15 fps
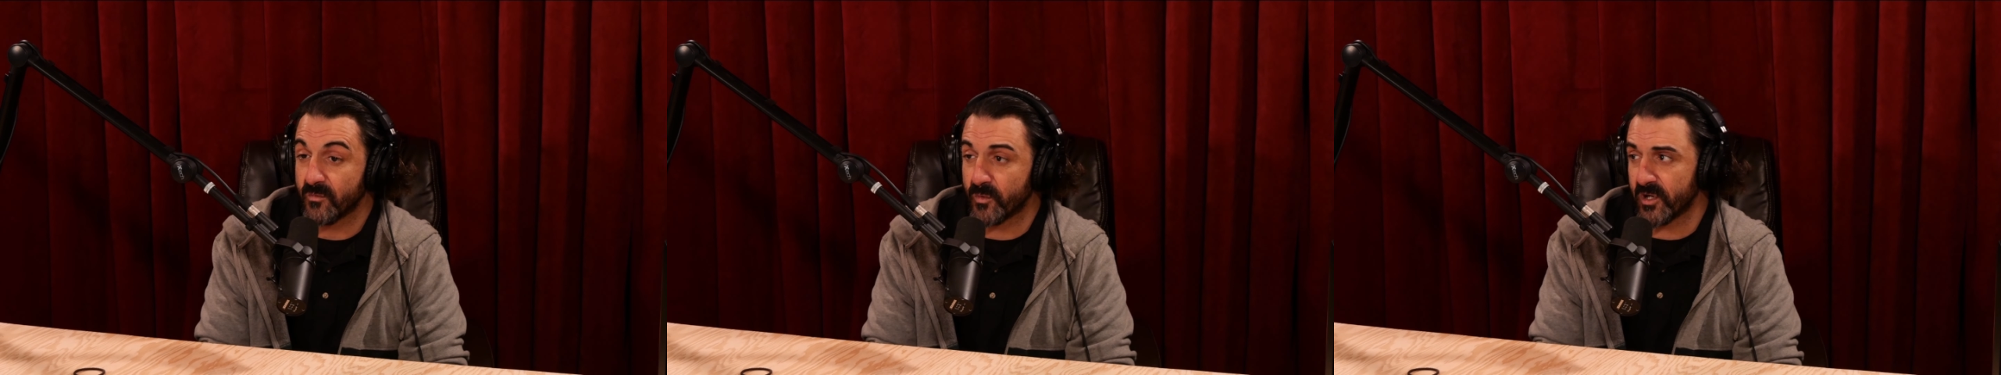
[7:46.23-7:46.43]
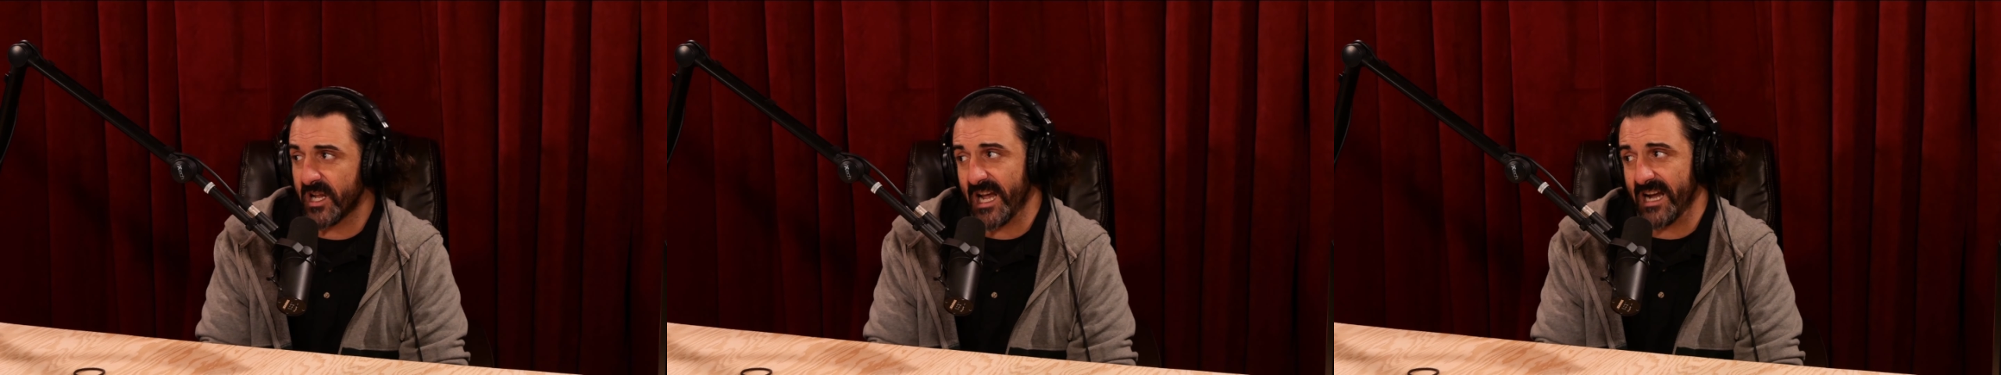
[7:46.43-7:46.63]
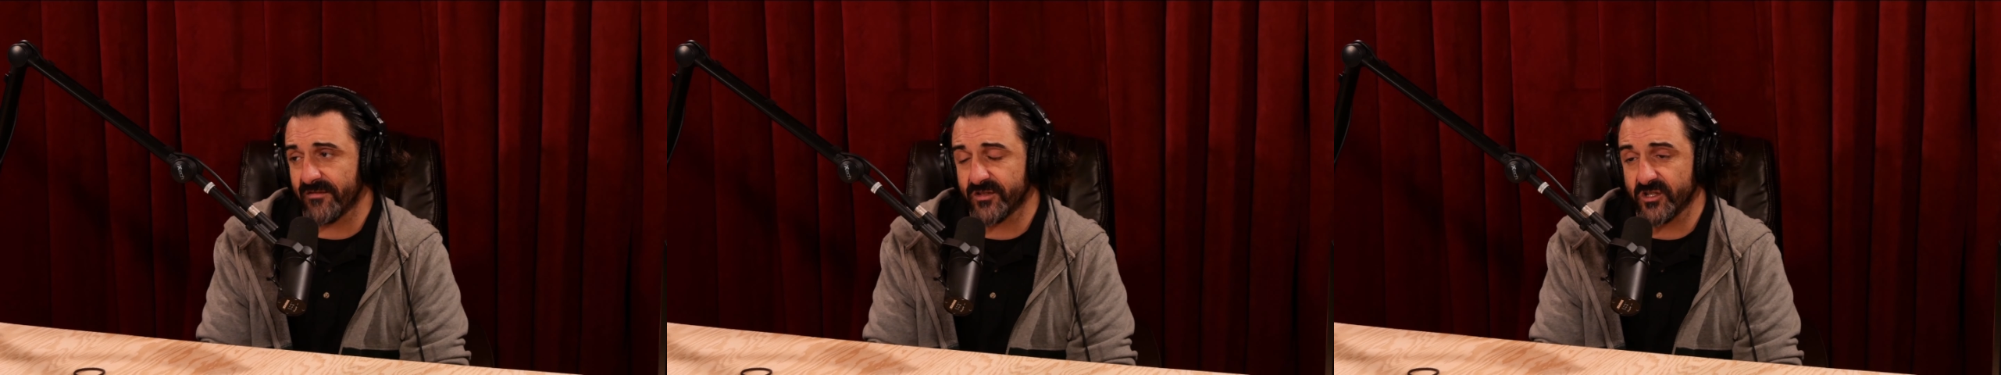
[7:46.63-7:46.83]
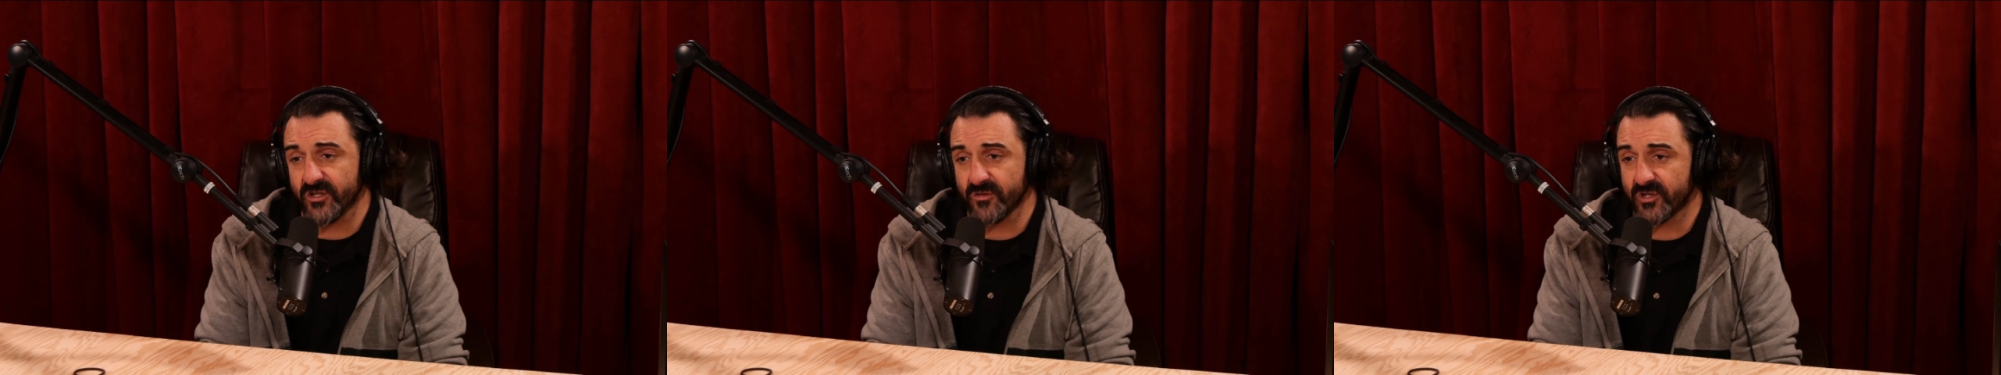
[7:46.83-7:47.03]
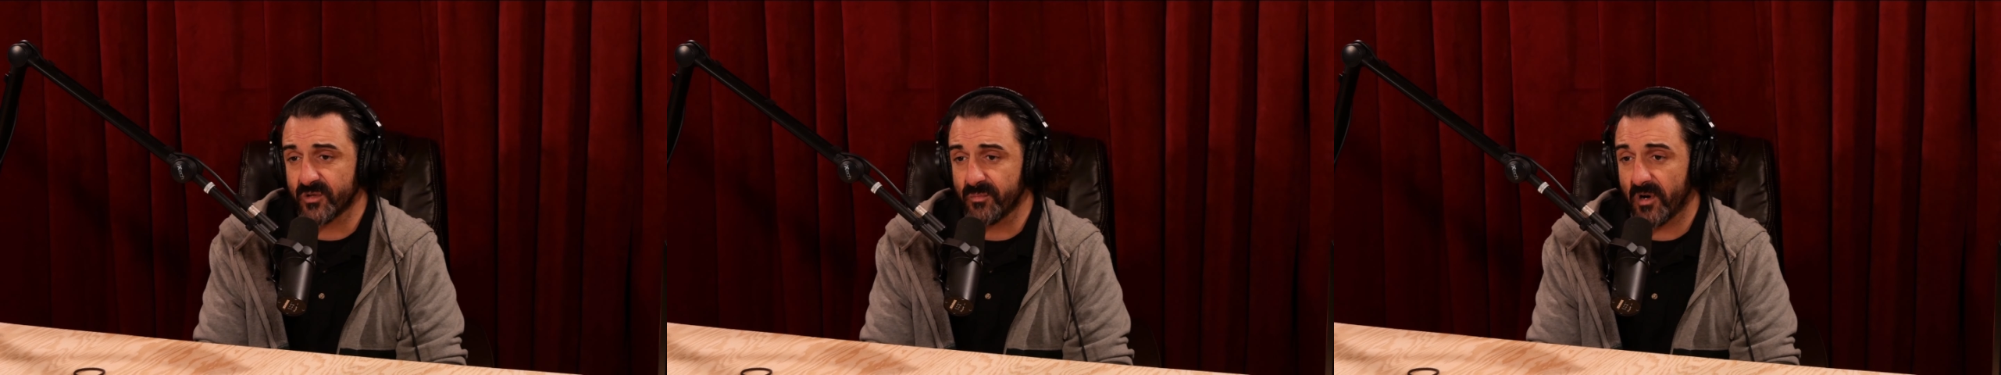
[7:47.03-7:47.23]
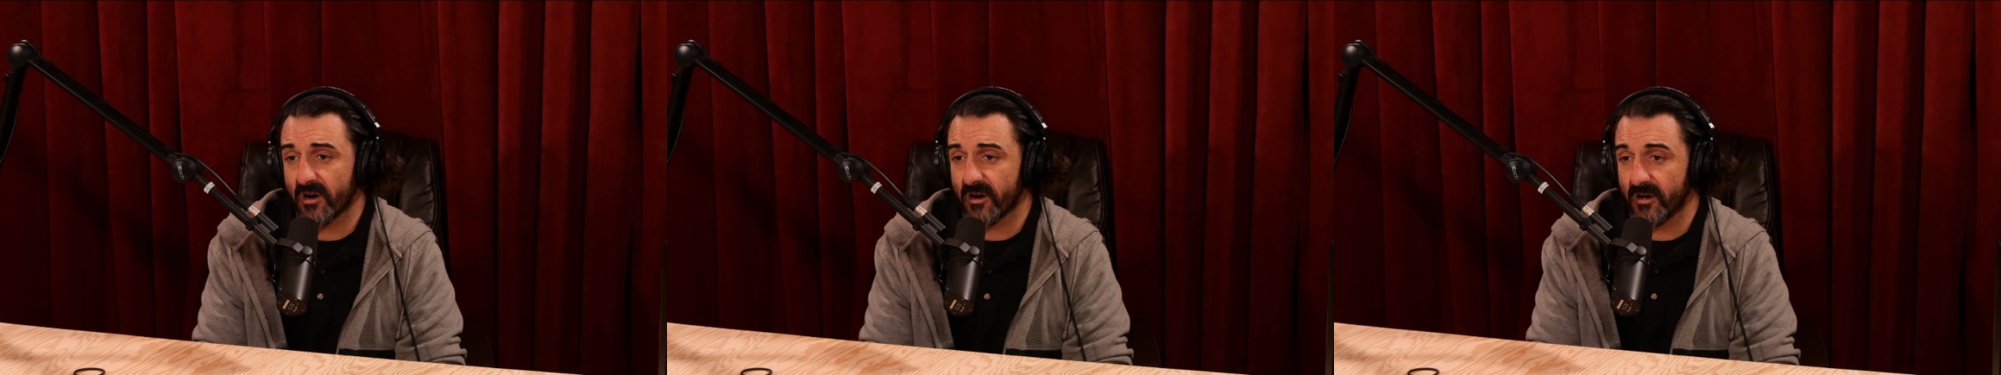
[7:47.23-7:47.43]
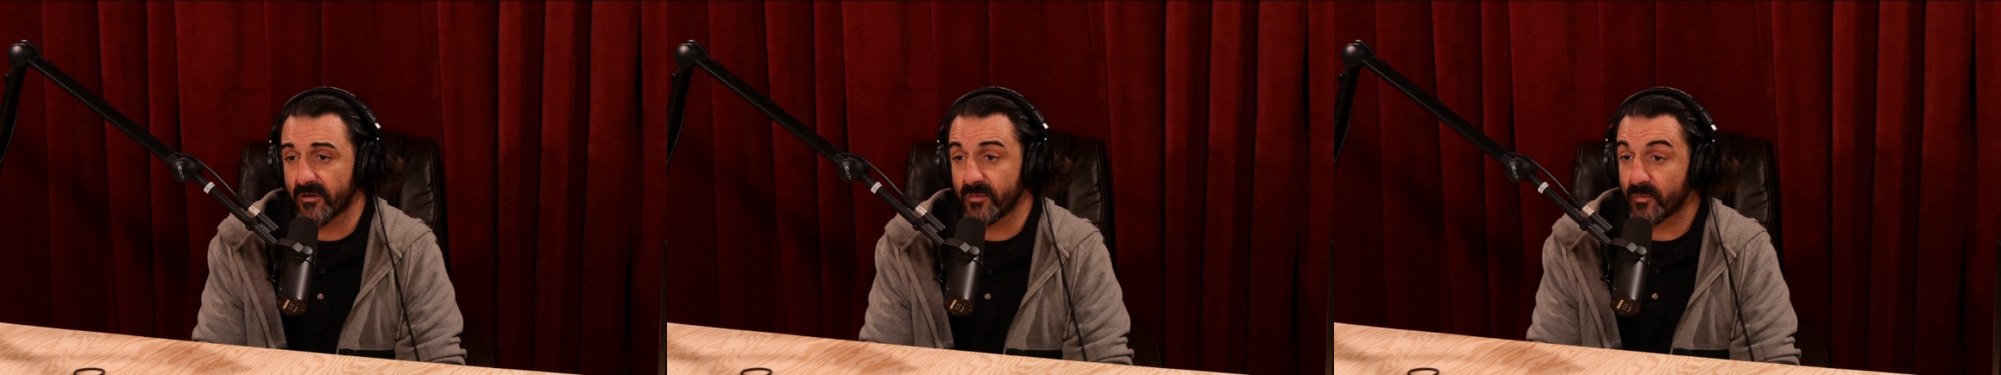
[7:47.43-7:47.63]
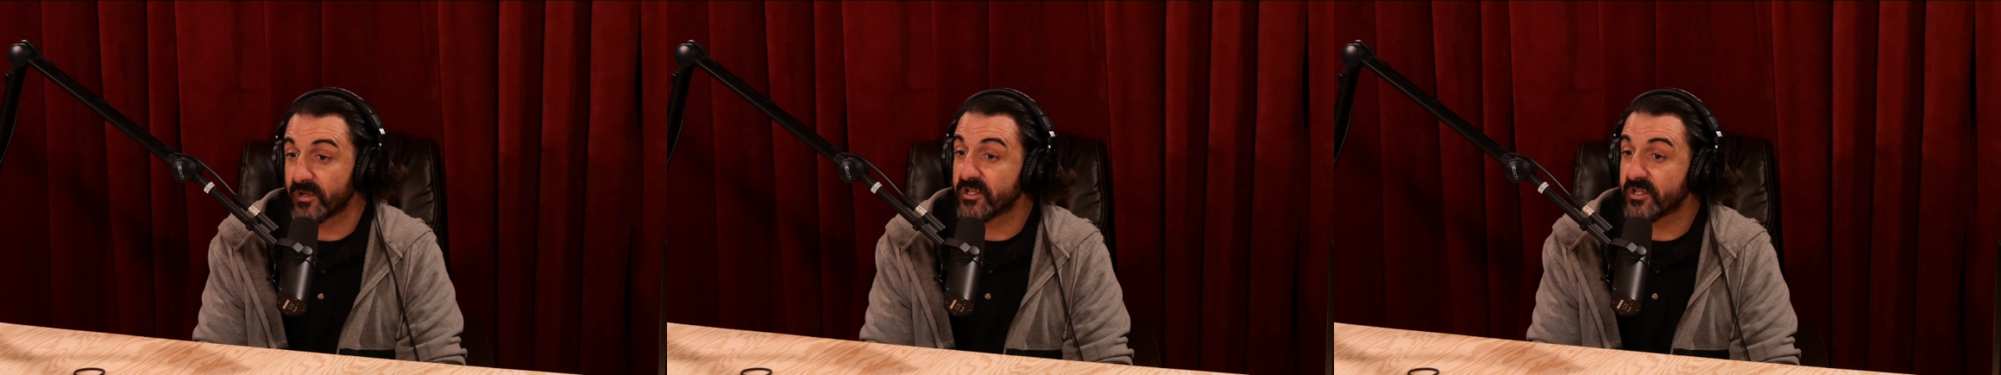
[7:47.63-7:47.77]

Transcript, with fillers: what do you have to do tomorrow and